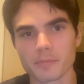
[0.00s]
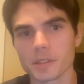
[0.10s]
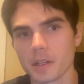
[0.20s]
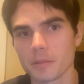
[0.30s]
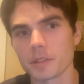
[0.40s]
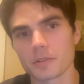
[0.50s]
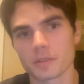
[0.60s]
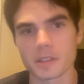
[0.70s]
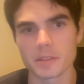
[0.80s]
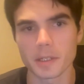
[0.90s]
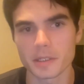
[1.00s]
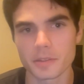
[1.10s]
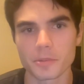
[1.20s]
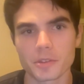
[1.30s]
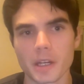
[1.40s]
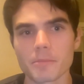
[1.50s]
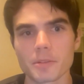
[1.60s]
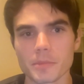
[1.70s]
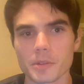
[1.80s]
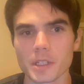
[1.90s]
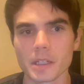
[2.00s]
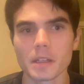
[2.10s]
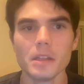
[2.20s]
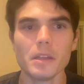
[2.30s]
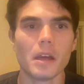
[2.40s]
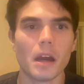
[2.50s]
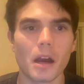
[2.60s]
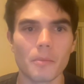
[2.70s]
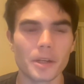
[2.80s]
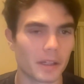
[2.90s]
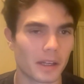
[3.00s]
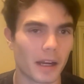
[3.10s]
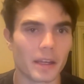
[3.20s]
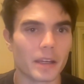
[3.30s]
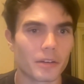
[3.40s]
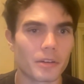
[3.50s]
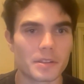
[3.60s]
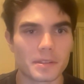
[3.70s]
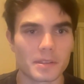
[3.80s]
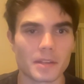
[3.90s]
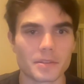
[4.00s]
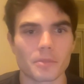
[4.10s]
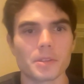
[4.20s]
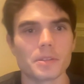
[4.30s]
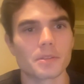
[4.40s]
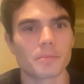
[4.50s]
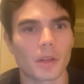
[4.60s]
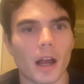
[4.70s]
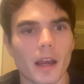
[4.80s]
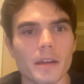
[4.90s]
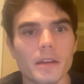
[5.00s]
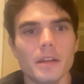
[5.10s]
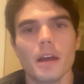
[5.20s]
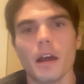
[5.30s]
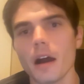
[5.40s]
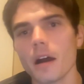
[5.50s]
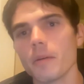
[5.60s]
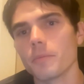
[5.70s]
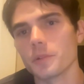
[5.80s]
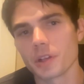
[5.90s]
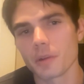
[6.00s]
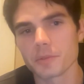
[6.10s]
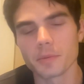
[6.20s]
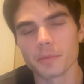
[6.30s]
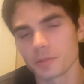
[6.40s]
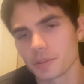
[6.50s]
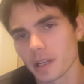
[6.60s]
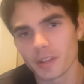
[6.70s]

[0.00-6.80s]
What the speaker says: can be done because you're not spending so much time commuting, and it kind of increases the SLP supply, which helps people just kind